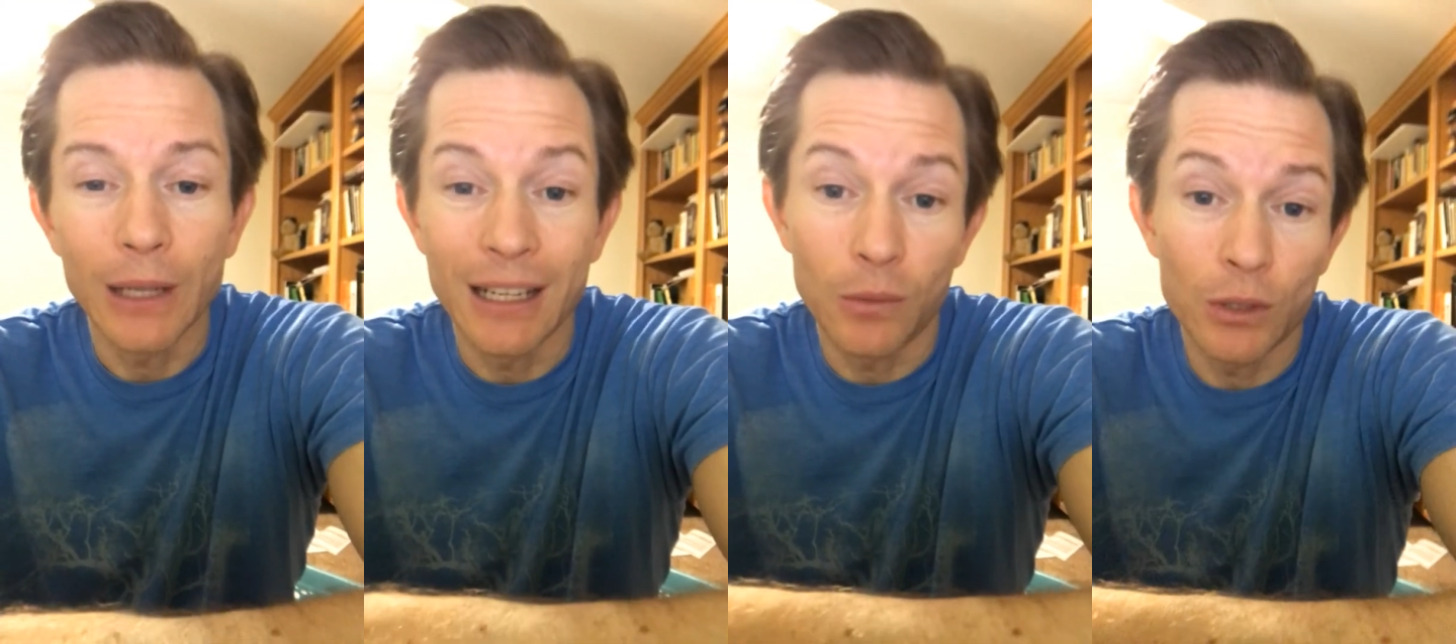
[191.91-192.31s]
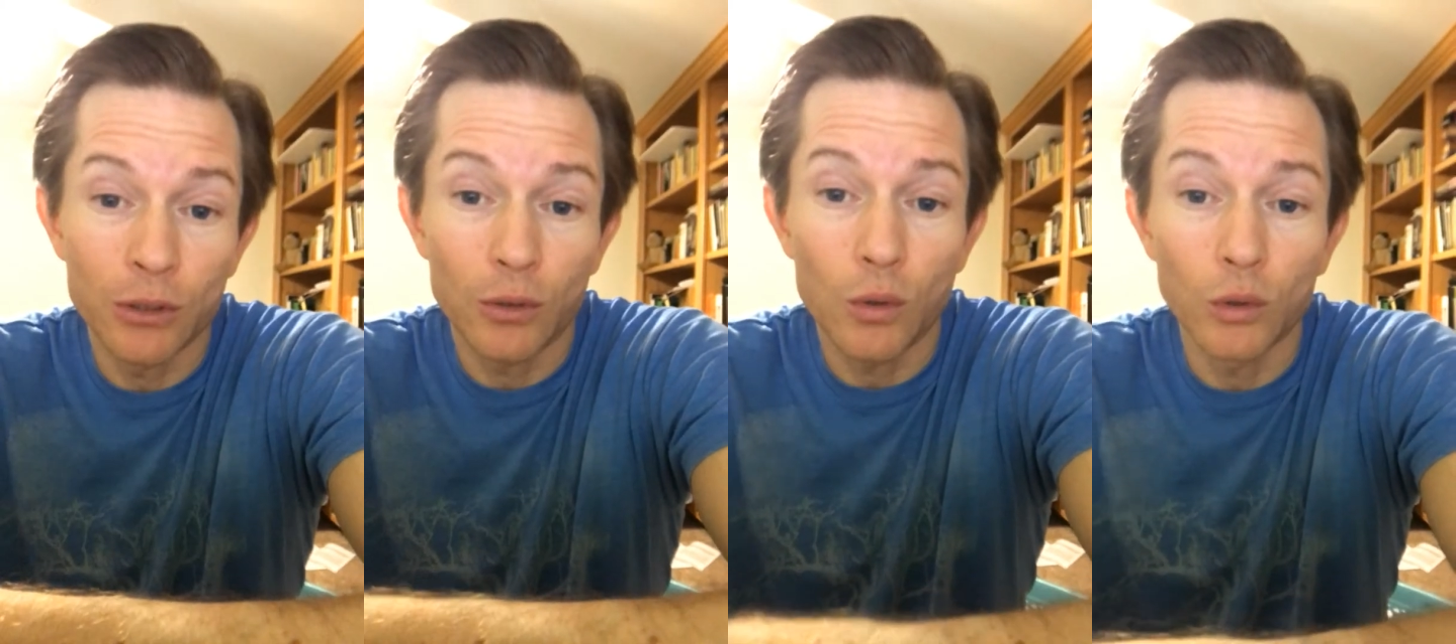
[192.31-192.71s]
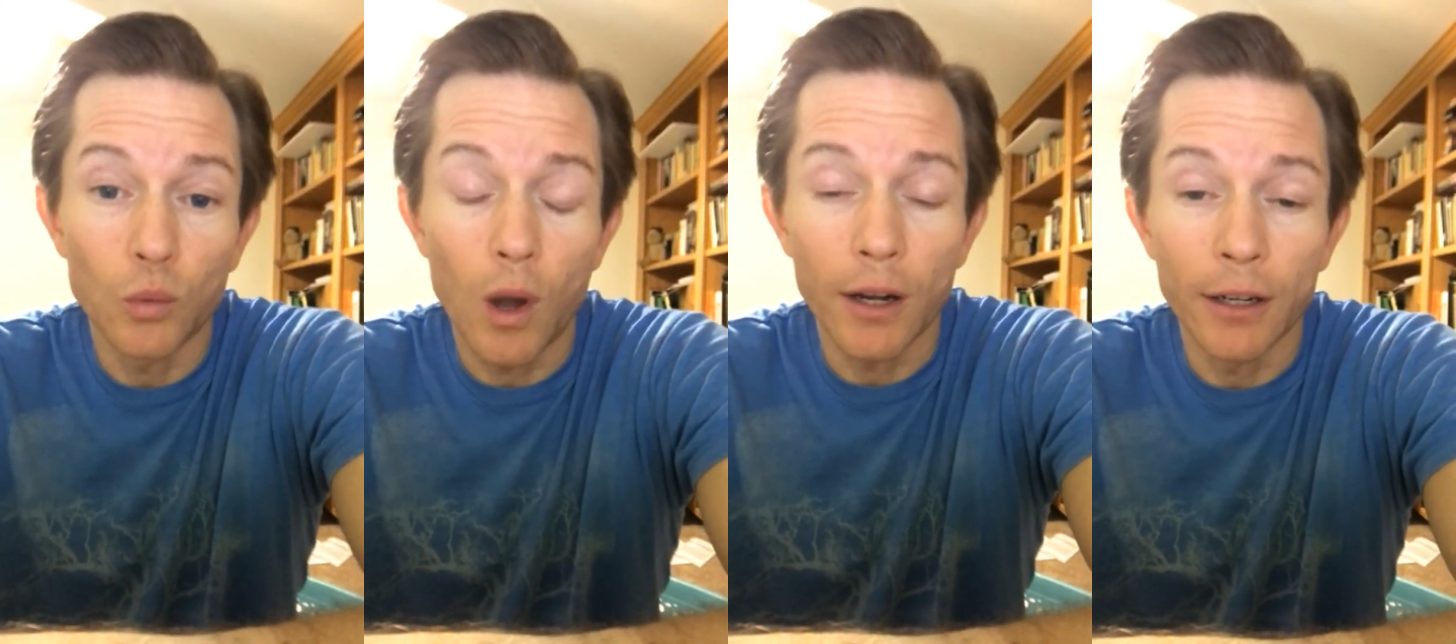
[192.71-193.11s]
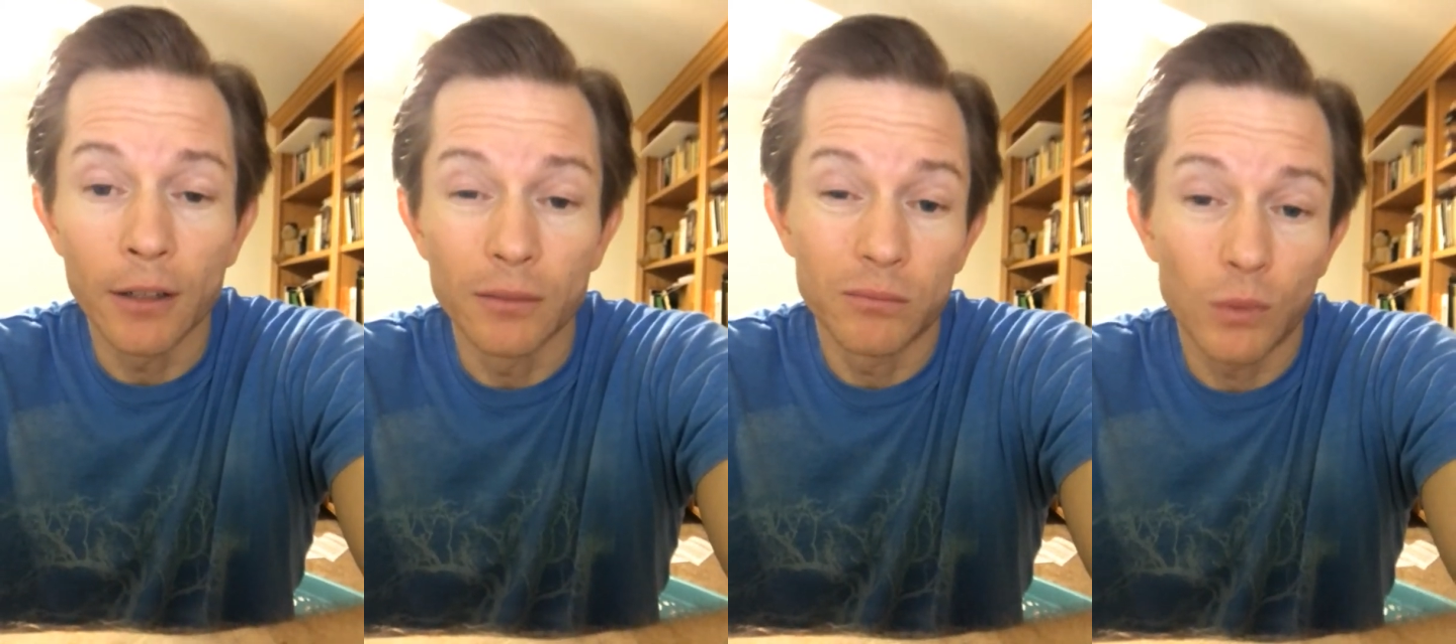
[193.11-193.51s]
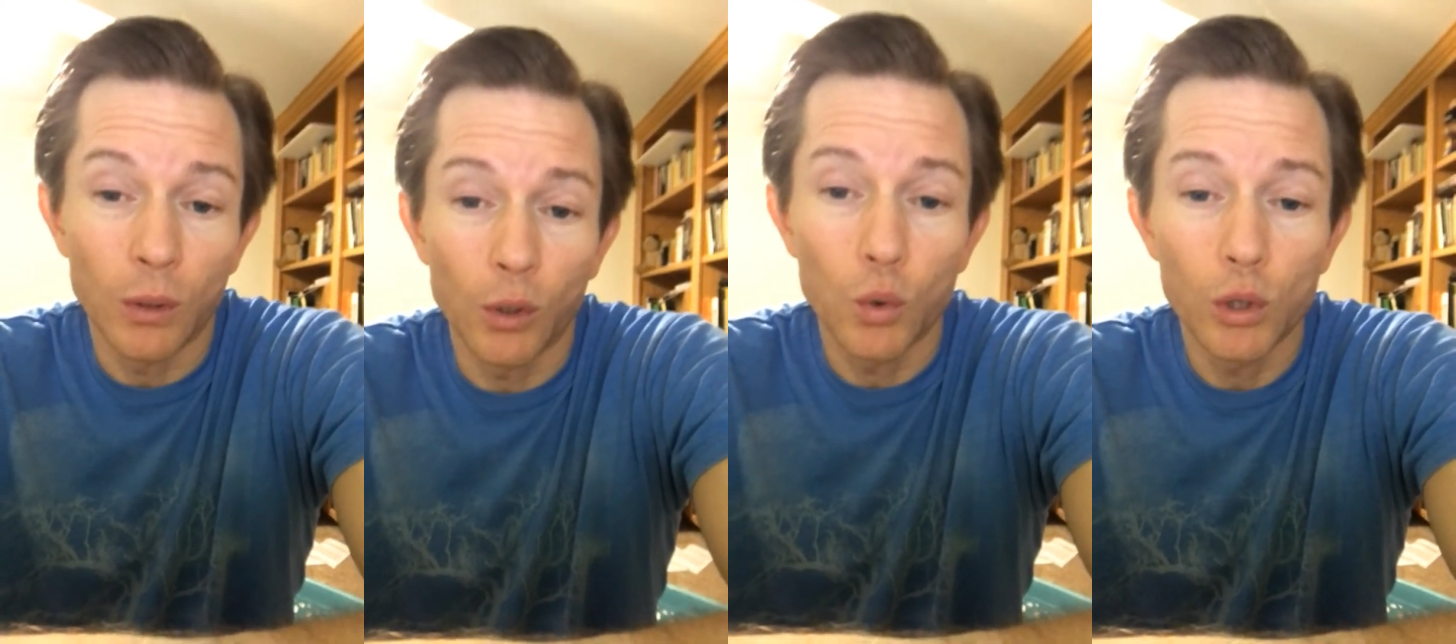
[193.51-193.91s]
and it was cold water
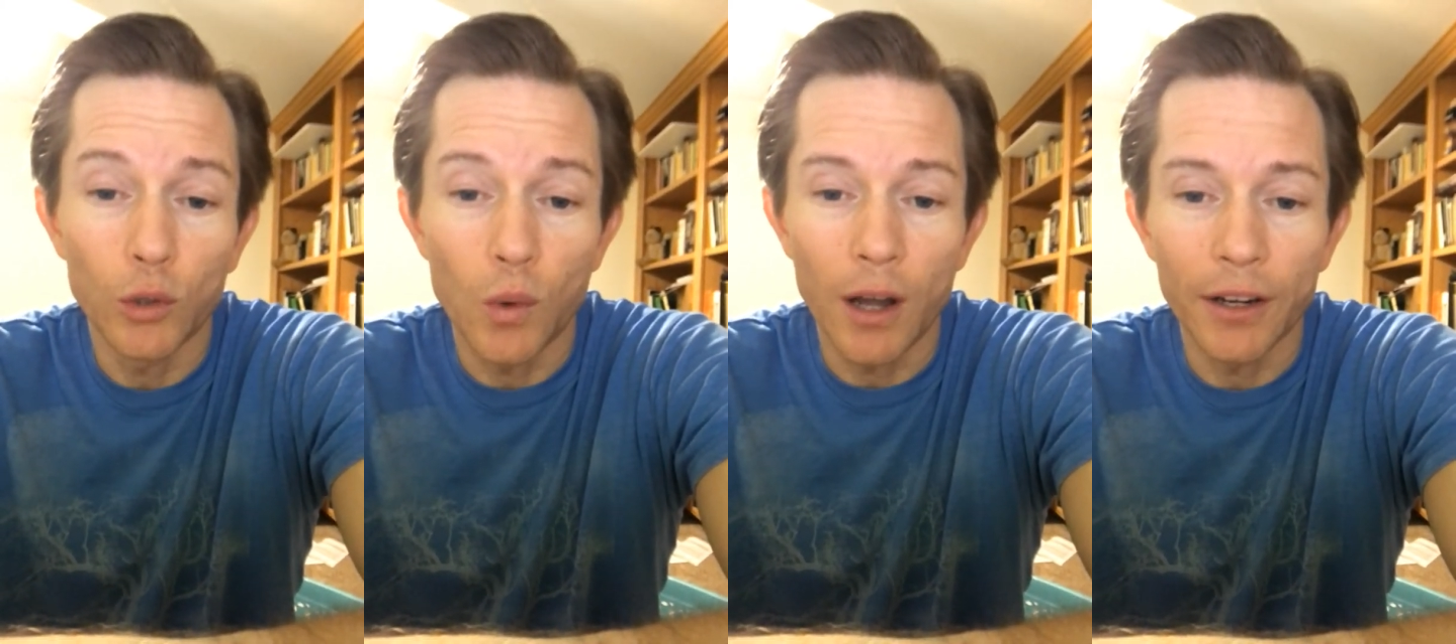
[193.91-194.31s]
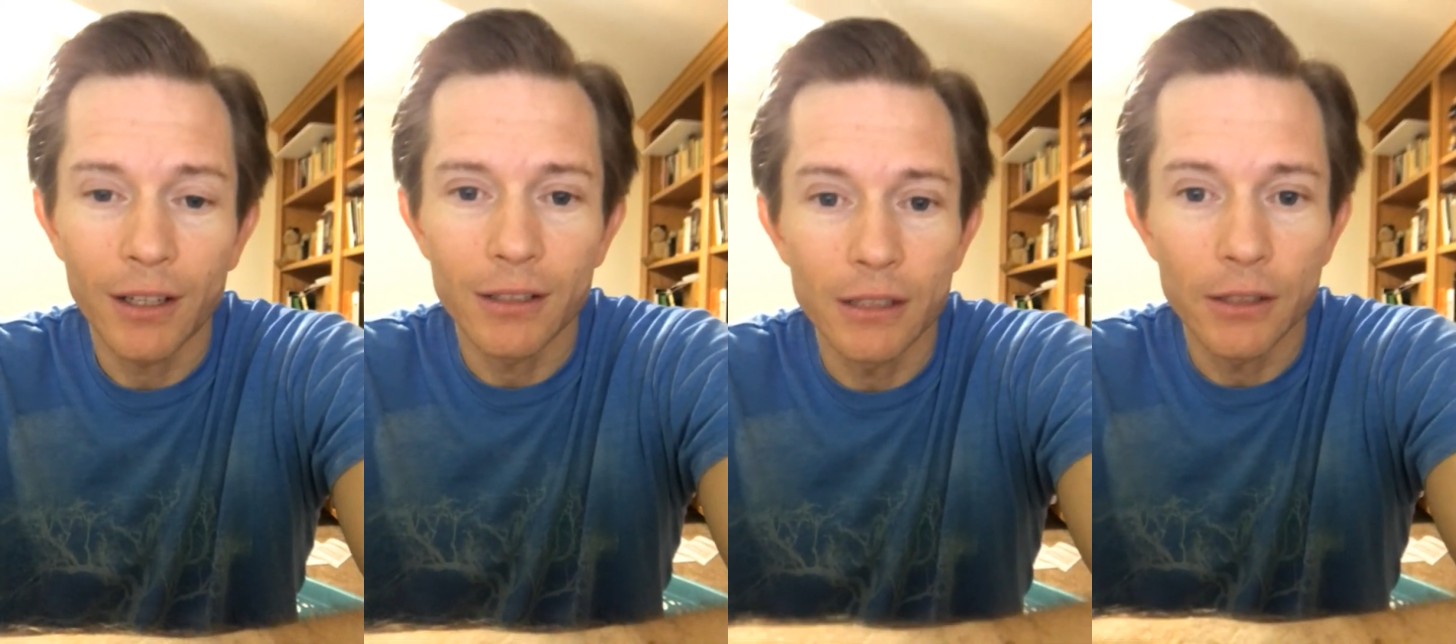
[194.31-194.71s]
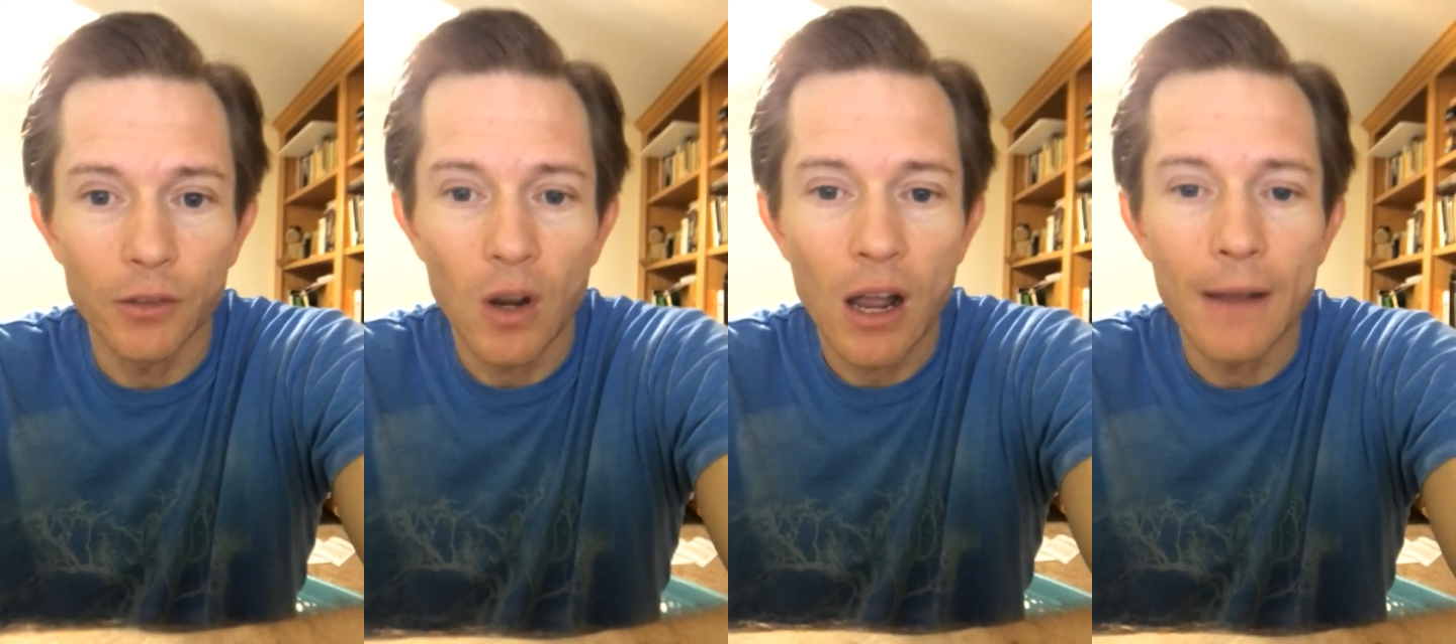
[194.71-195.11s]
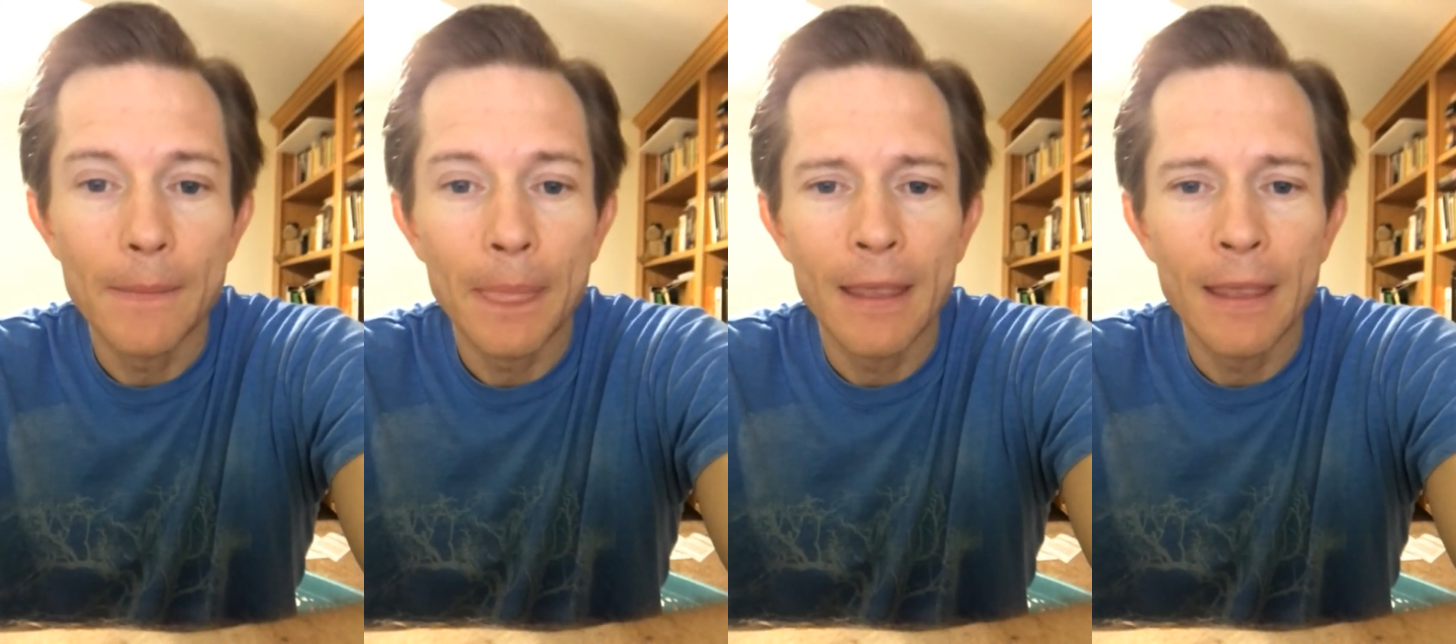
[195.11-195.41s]
or cooler water because it's so hot.